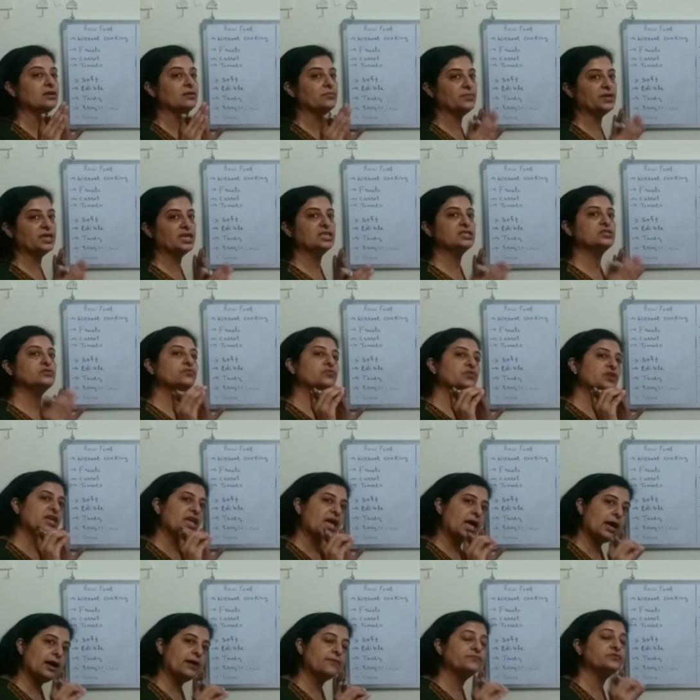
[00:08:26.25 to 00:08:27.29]
Means we
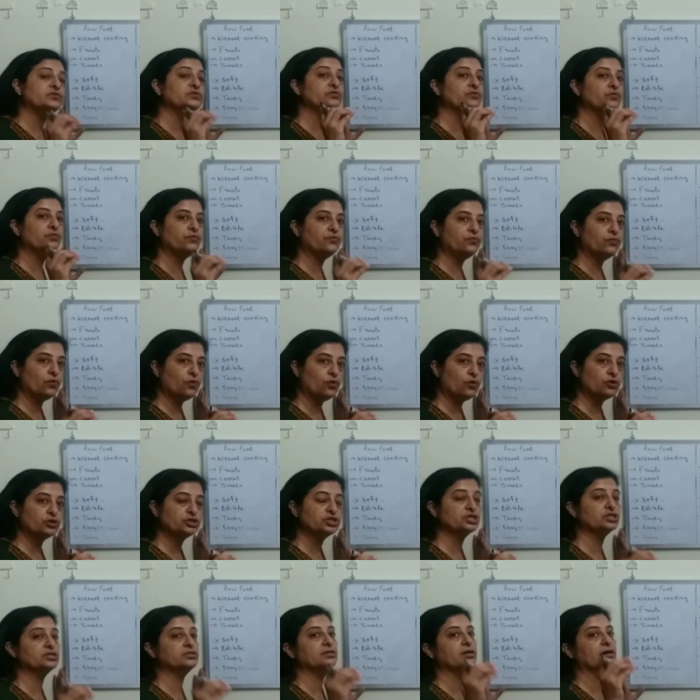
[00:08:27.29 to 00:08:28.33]
have to
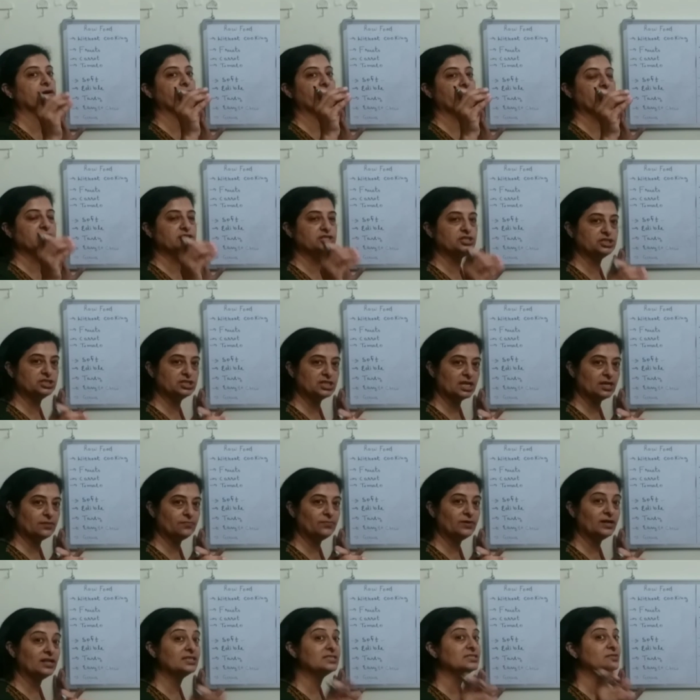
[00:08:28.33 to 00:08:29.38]
wash the
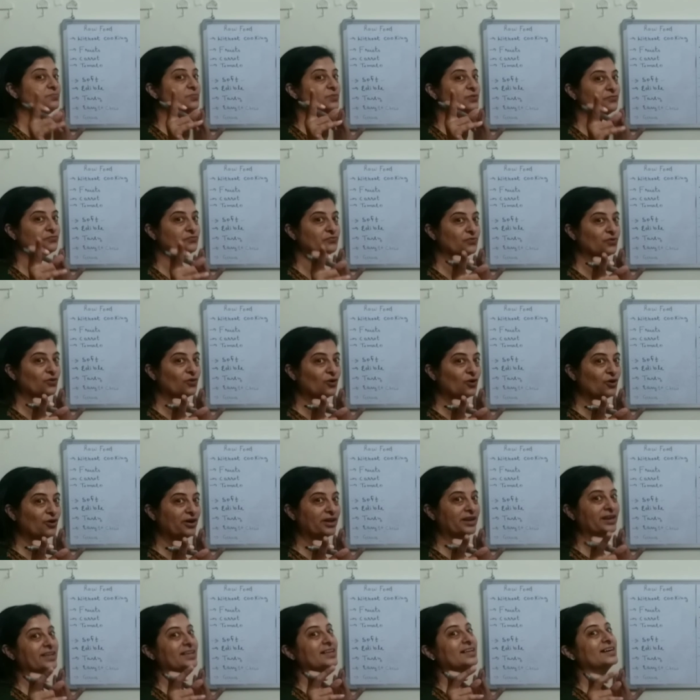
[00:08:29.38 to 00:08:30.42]
vegetables
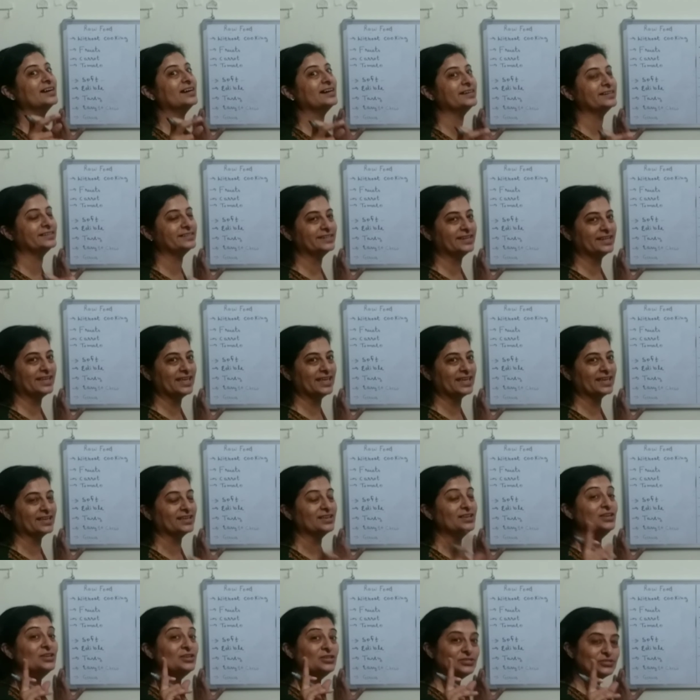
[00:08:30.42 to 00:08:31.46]
before
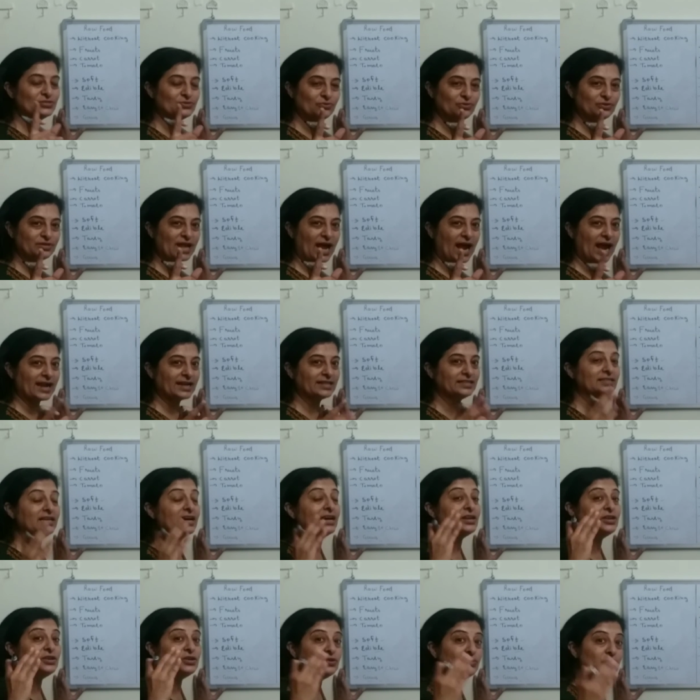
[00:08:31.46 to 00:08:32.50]
cutting, so that
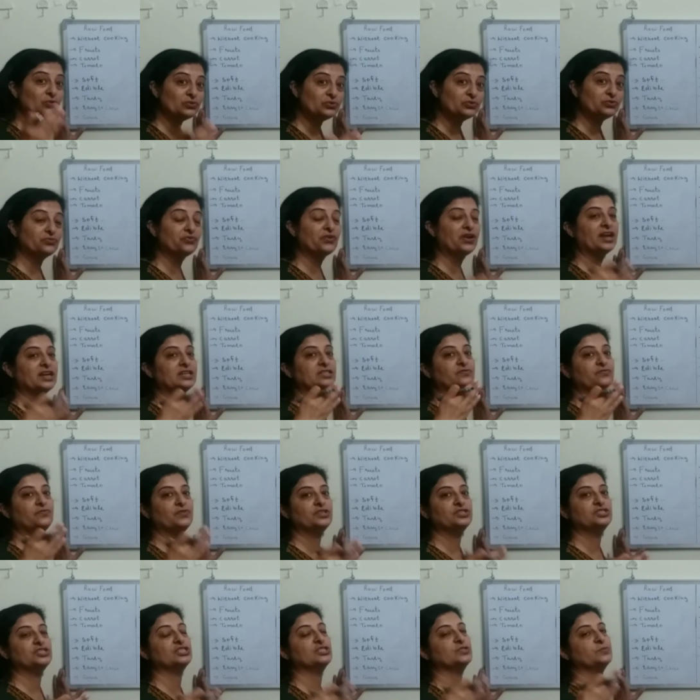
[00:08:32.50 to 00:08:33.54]
the nutrients
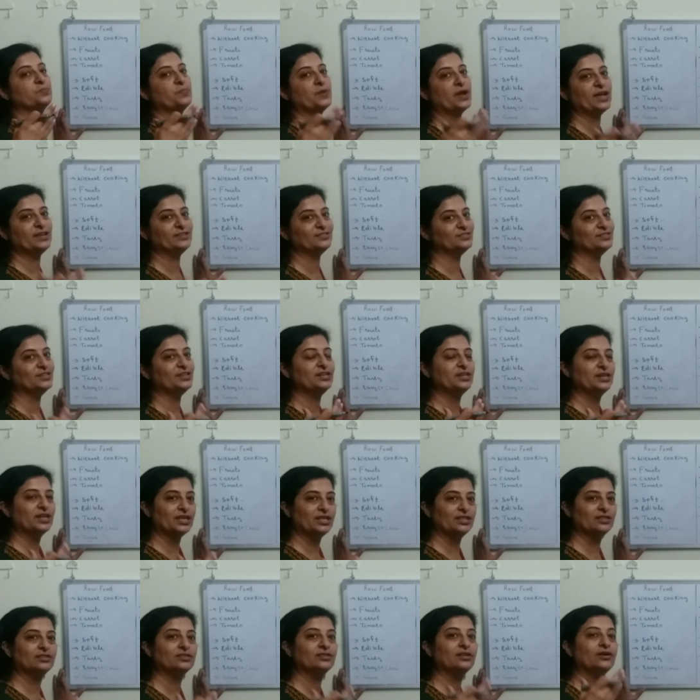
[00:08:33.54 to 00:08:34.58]
which is present
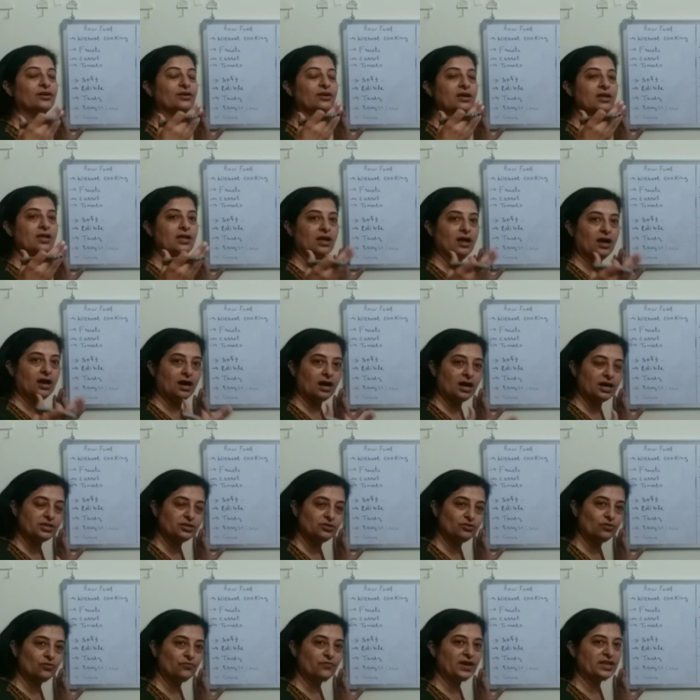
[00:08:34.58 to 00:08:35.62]
in the
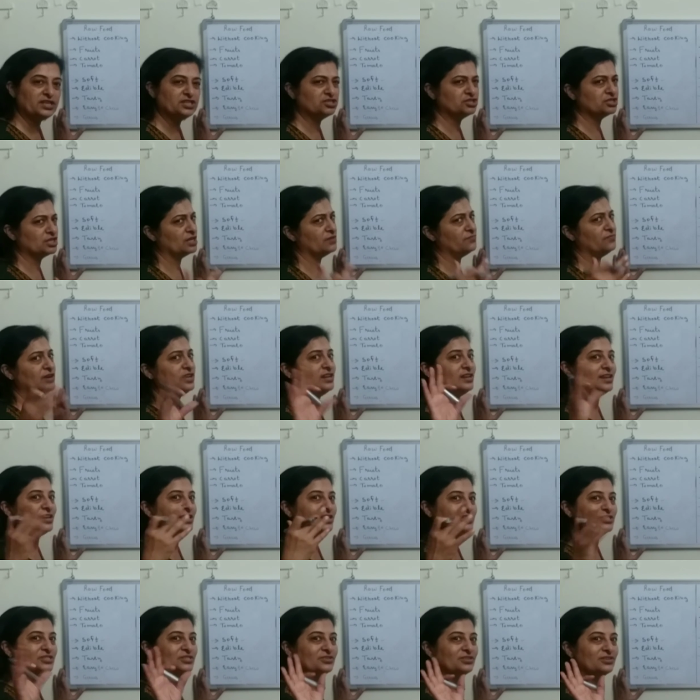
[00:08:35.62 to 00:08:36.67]
your vegetable,
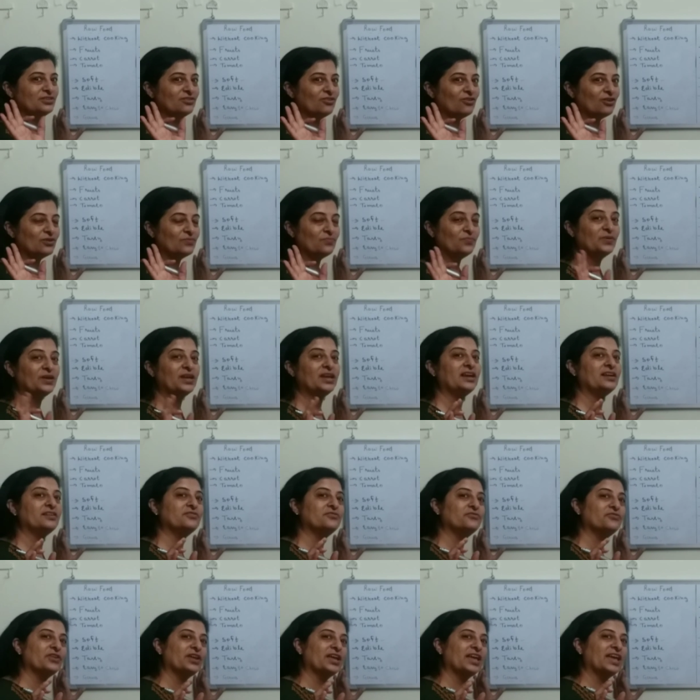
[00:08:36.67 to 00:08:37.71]
it should not be
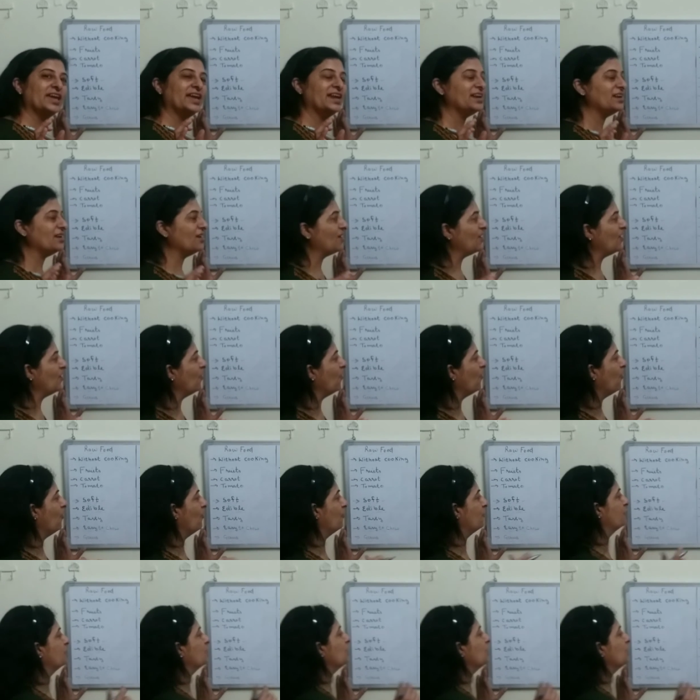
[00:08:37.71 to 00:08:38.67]
drained off.